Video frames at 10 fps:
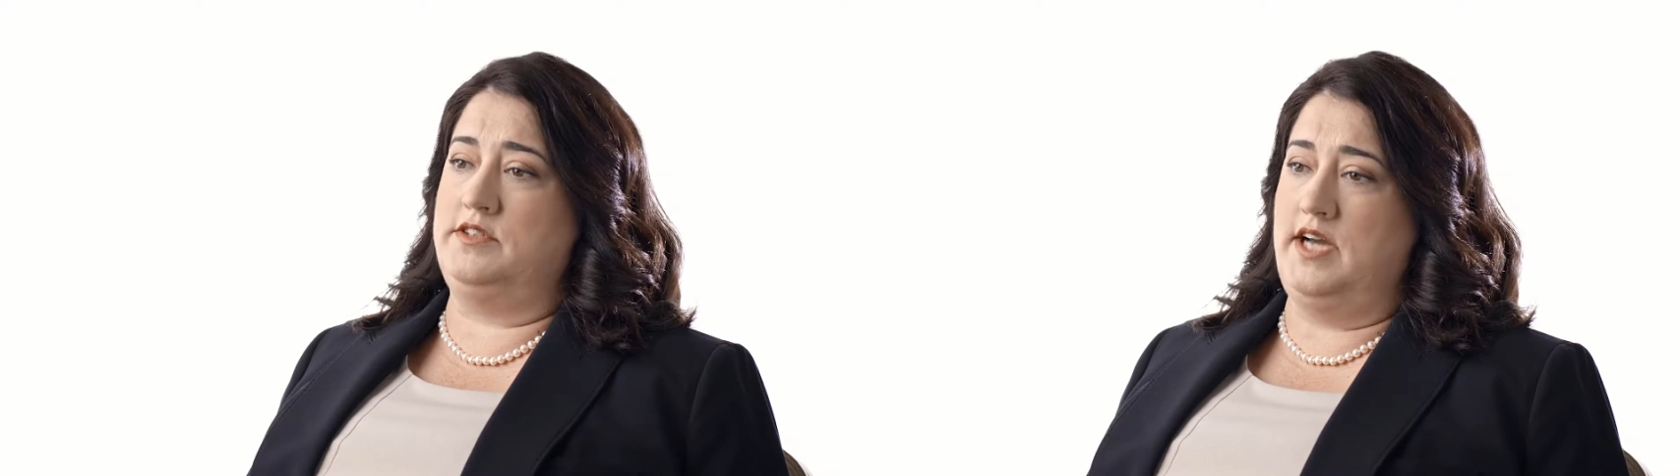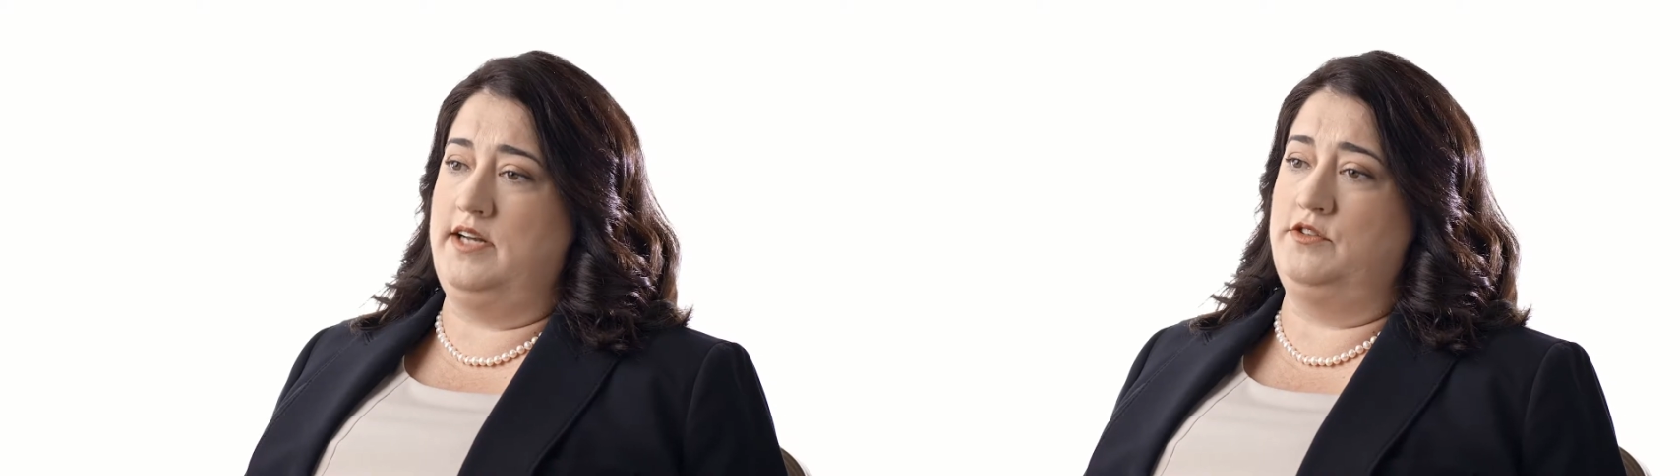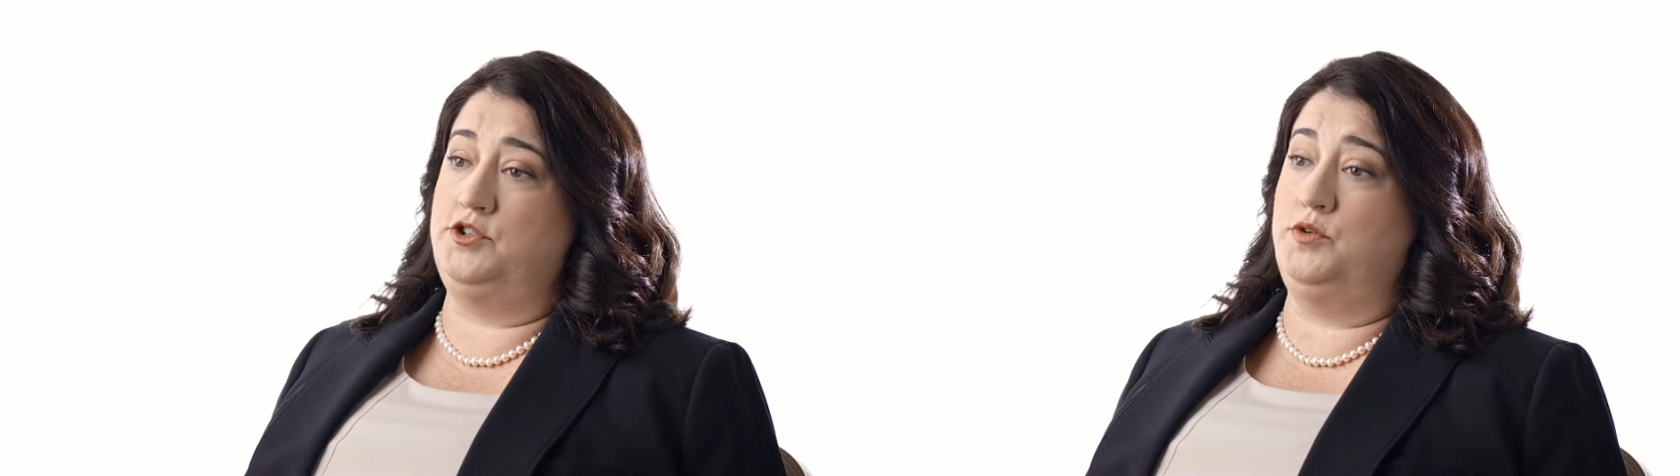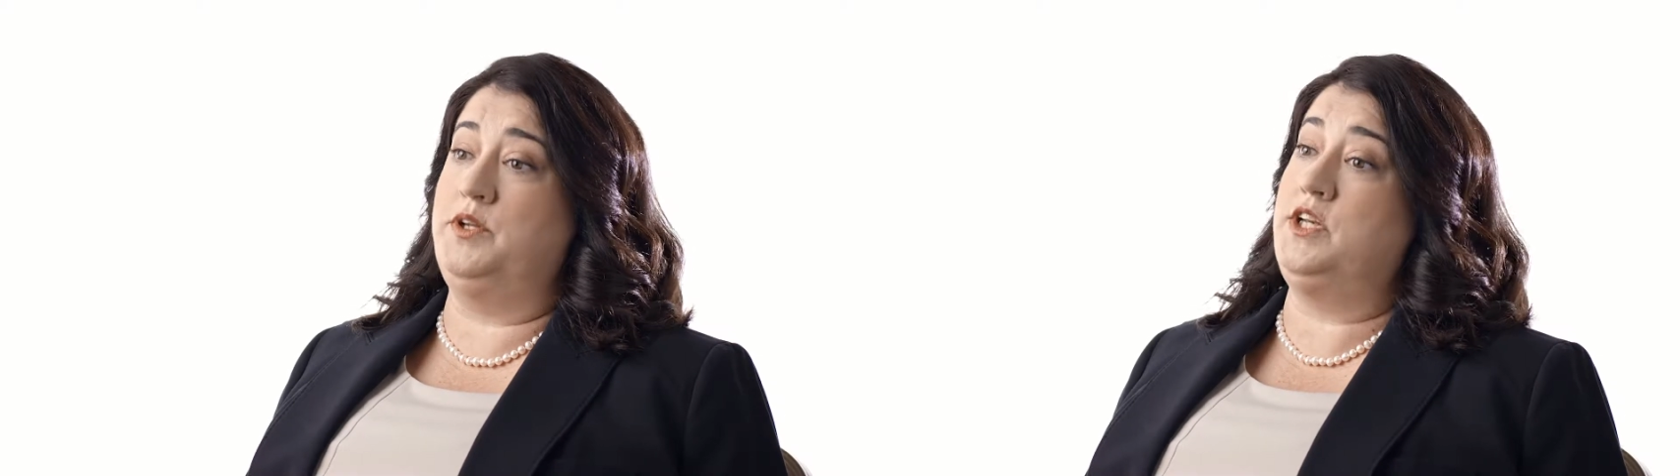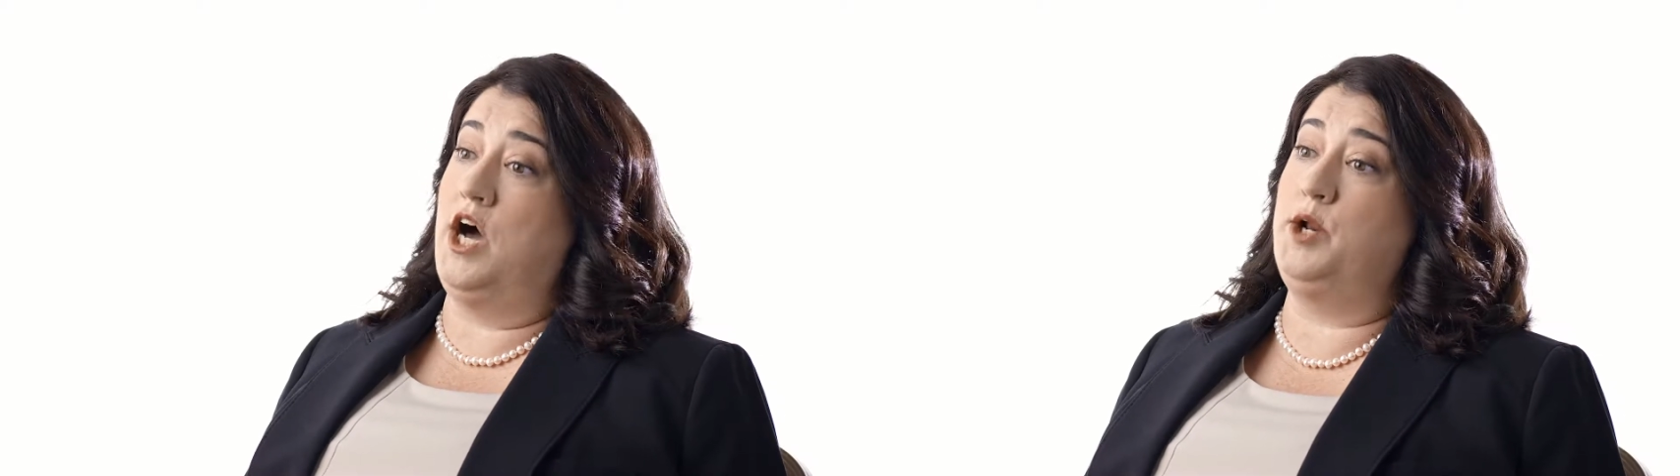entitled to
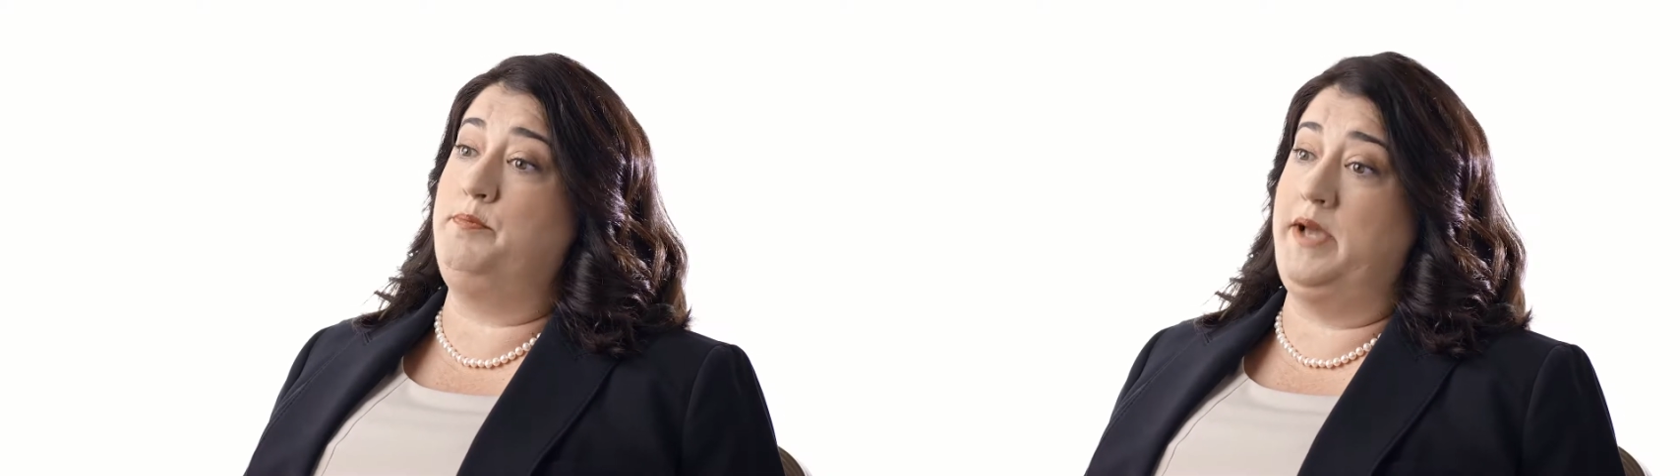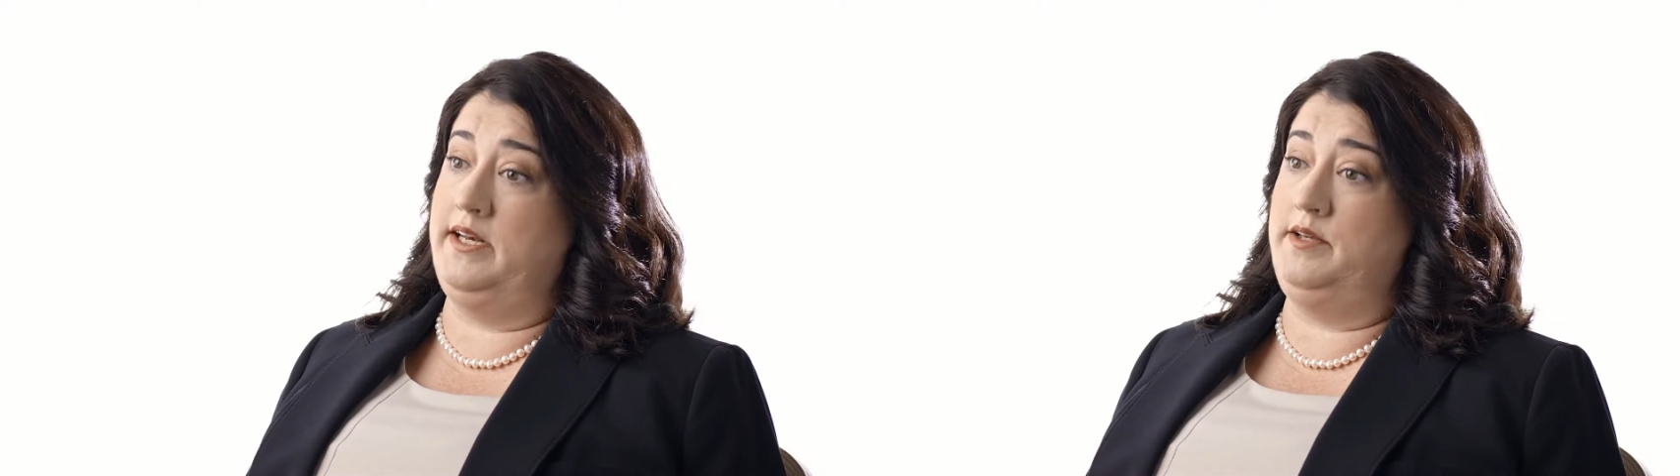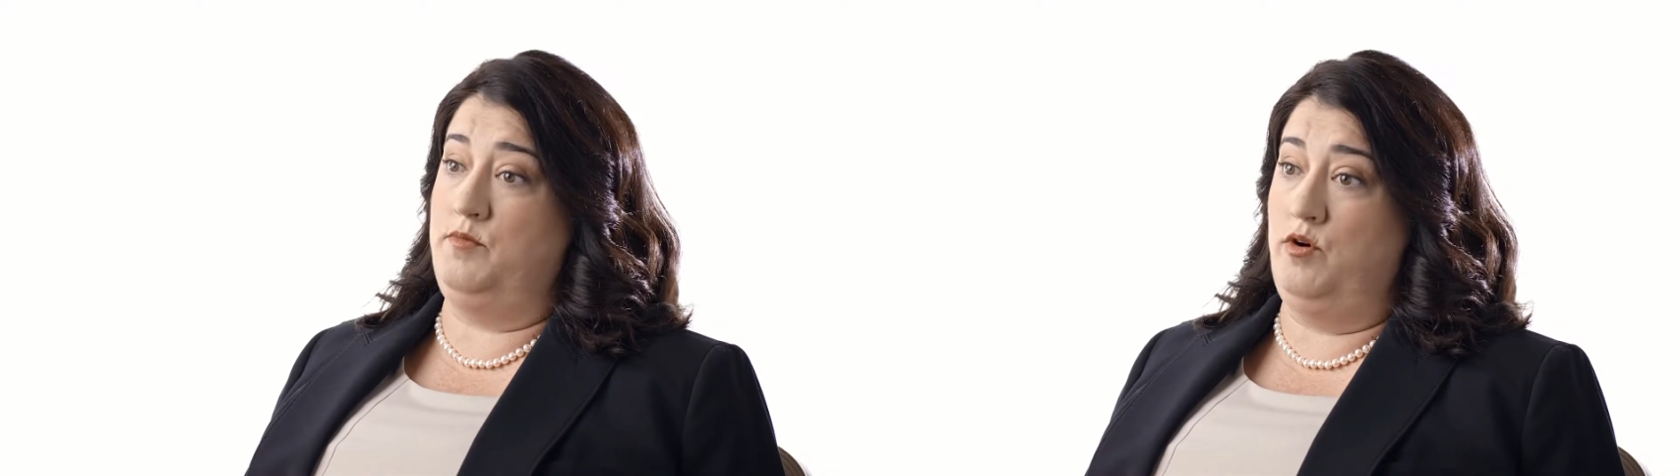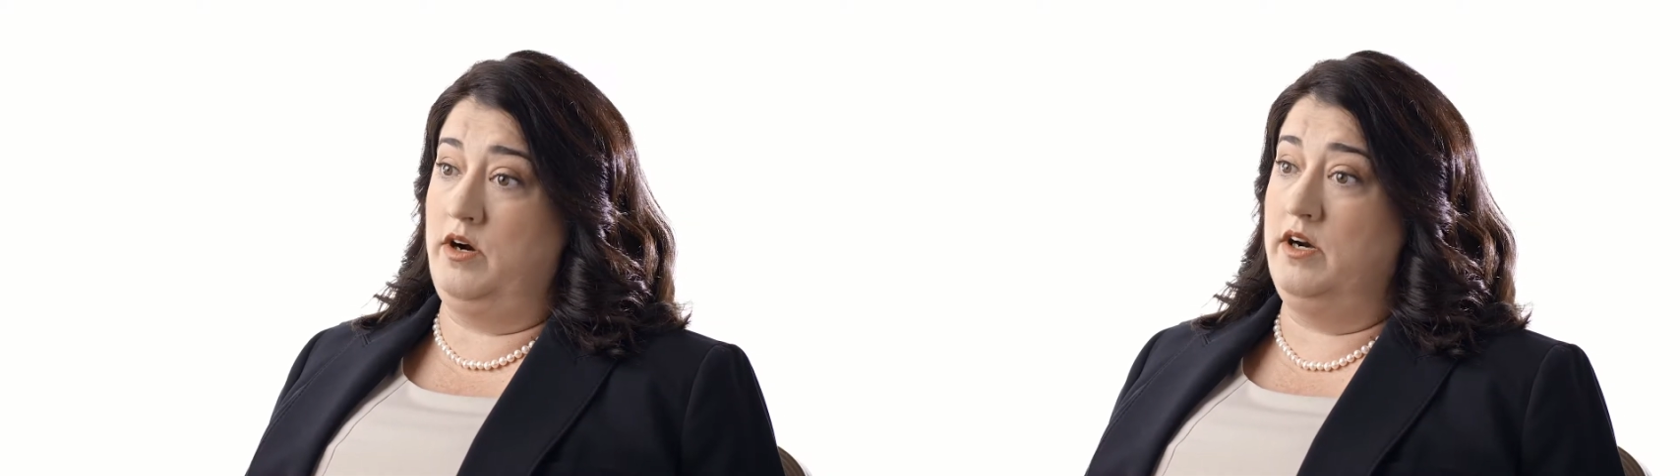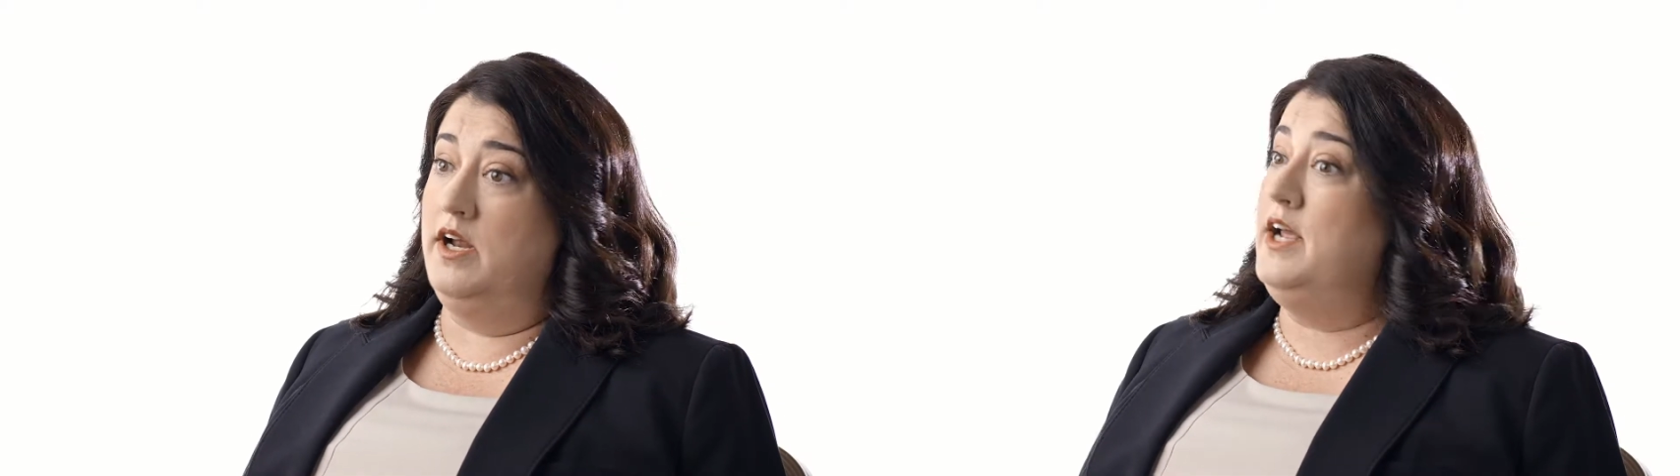and not a penny more.